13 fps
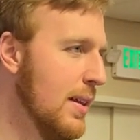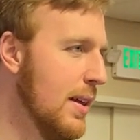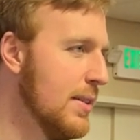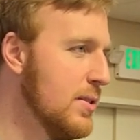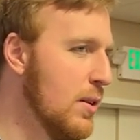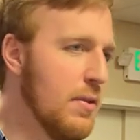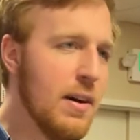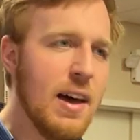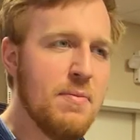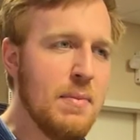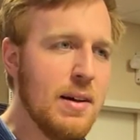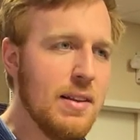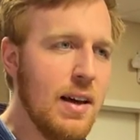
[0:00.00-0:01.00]
That's over
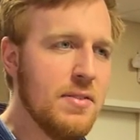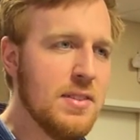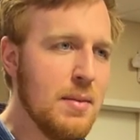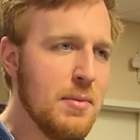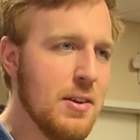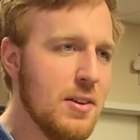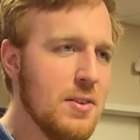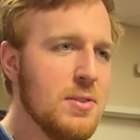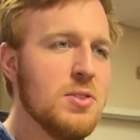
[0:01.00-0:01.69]
half my lifetime ago,